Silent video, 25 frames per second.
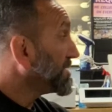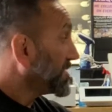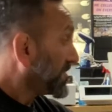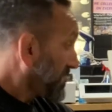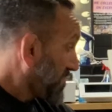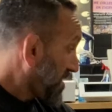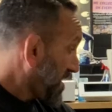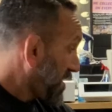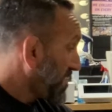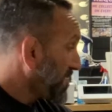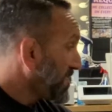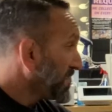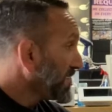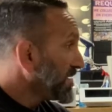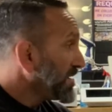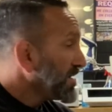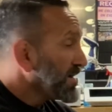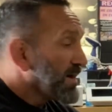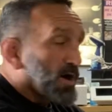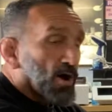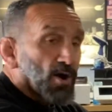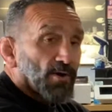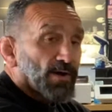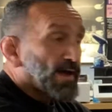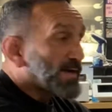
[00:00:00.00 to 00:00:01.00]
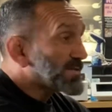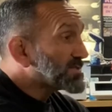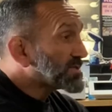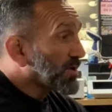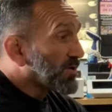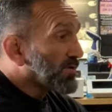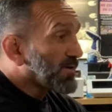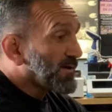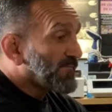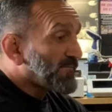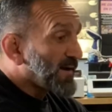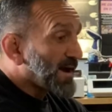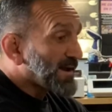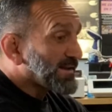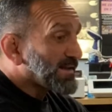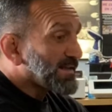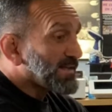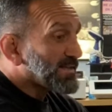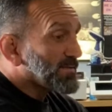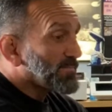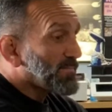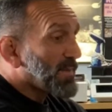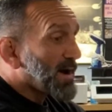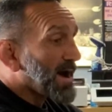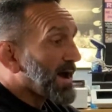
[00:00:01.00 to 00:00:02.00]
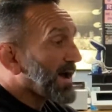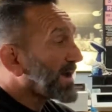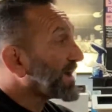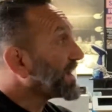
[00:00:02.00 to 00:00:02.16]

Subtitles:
Right here. Okay, so if I need to buy